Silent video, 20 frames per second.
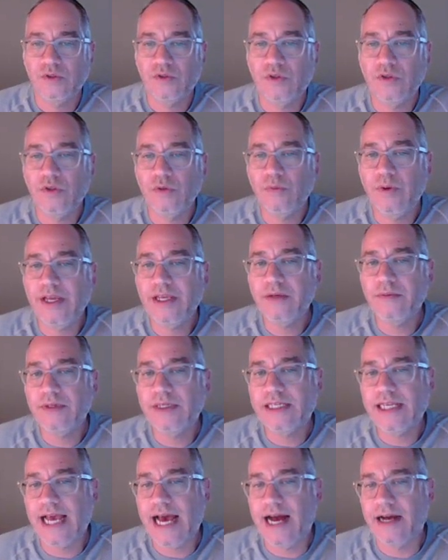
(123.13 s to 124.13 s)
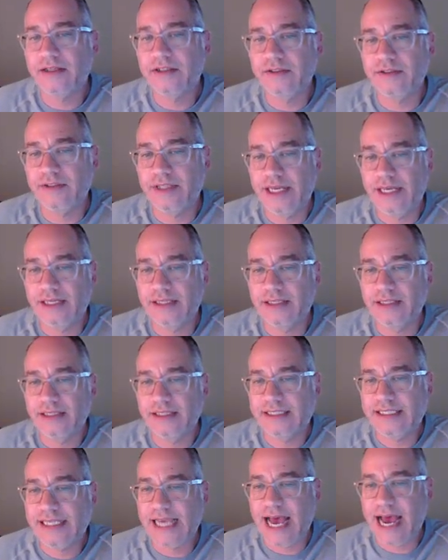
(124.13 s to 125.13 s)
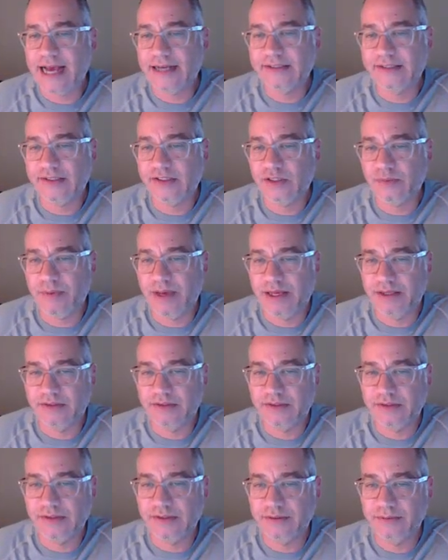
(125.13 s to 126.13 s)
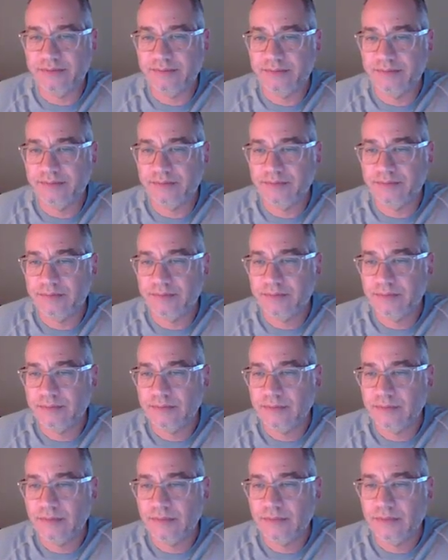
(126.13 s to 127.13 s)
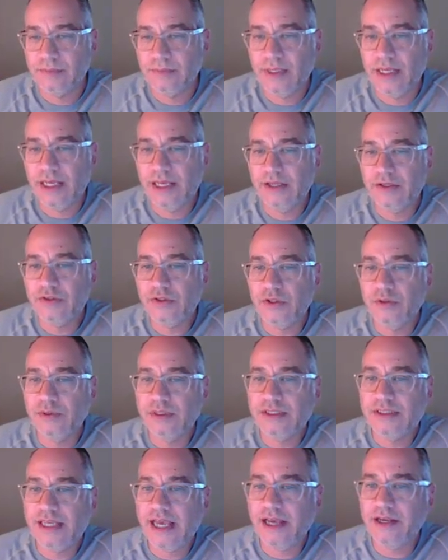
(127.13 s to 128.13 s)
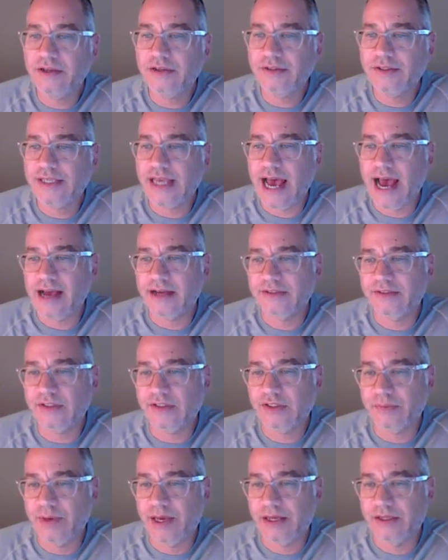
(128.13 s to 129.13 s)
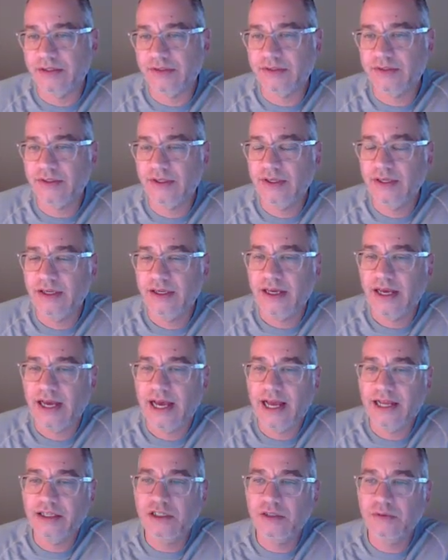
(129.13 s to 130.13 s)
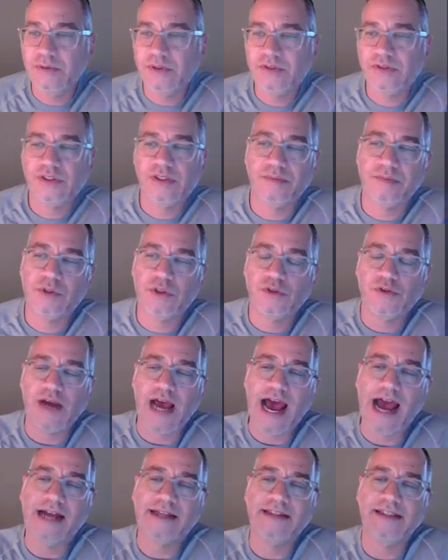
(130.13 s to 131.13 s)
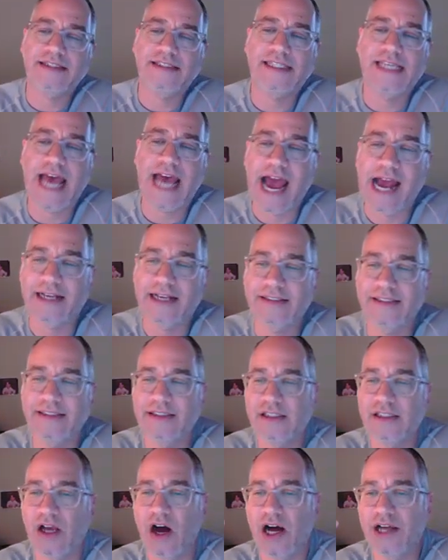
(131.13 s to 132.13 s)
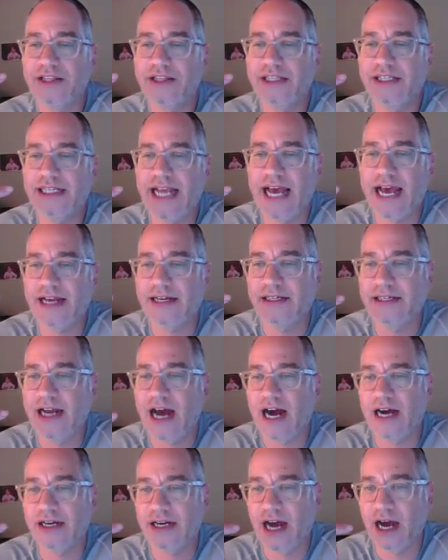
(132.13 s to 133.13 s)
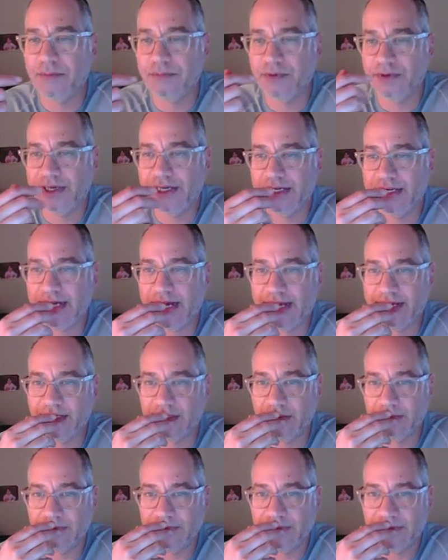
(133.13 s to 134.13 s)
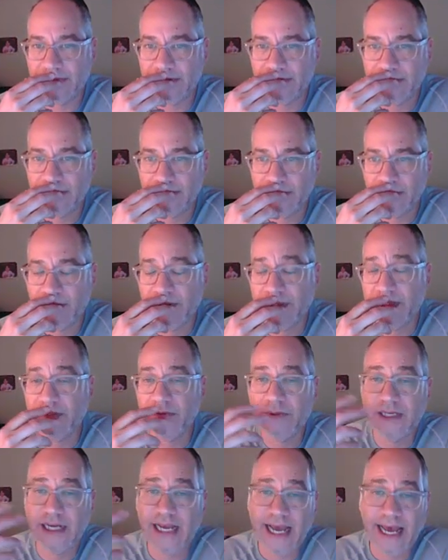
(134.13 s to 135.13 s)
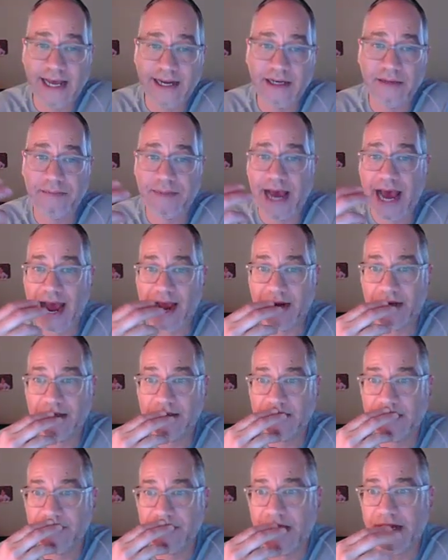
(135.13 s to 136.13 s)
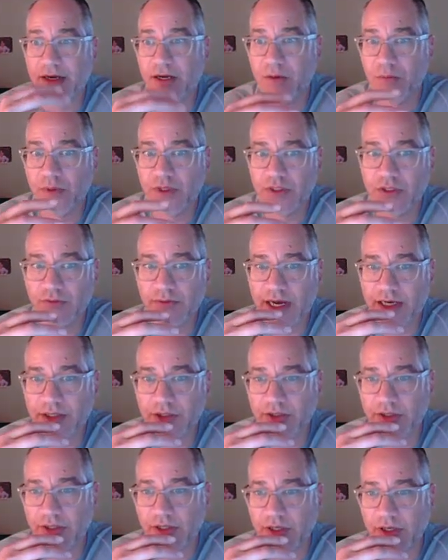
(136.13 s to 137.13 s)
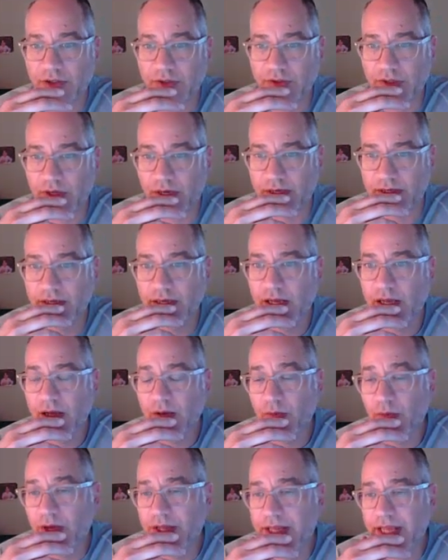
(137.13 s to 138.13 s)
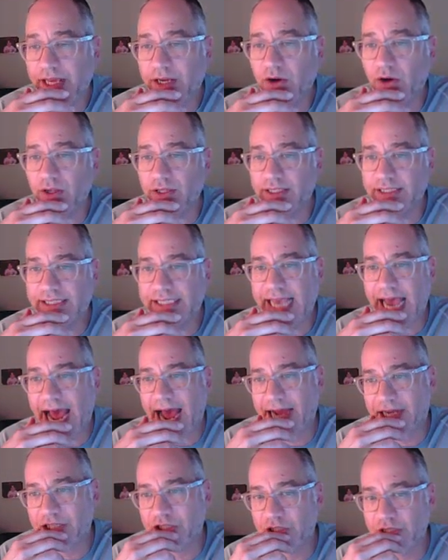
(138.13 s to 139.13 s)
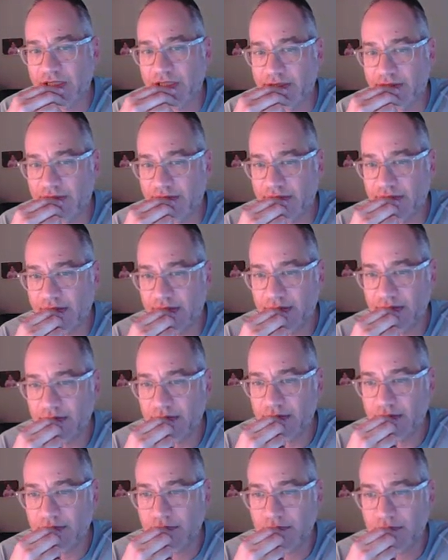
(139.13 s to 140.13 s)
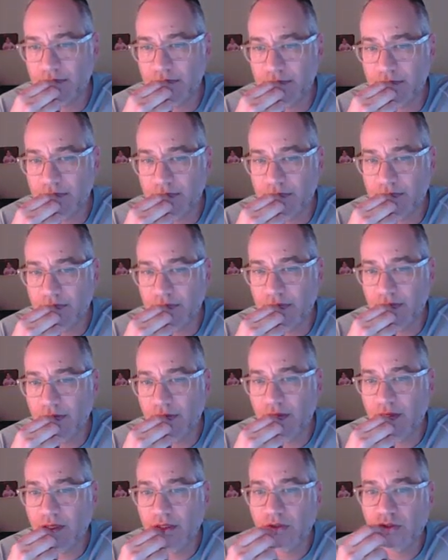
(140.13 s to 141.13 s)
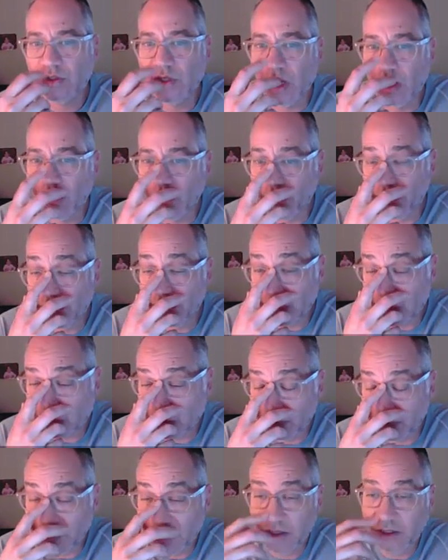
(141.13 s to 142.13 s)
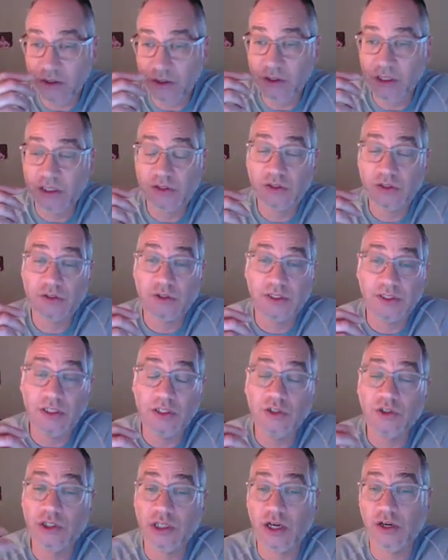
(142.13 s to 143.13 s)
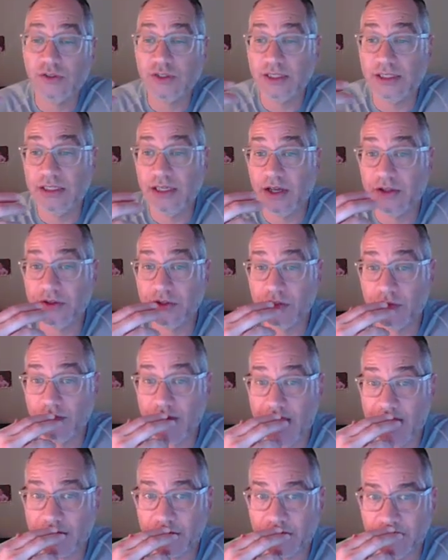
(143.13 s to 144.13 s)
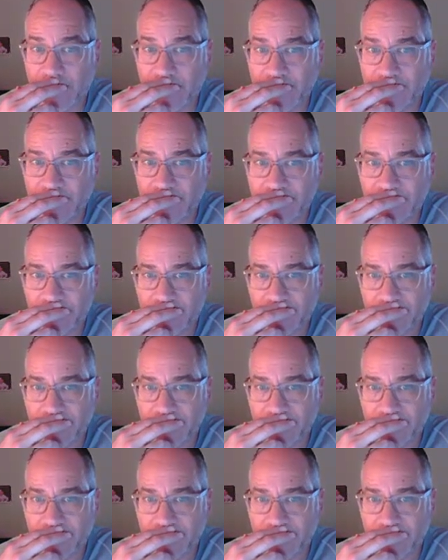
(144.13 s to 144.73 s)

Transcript: So the way you would calculate the tax expense is you would take your tax expense and you would subtract the taxes on the net non-operating items, or you would add it back depending on what direction it goes on. What they call a tax shield. So this would be, it's because it usually goes in the other direction.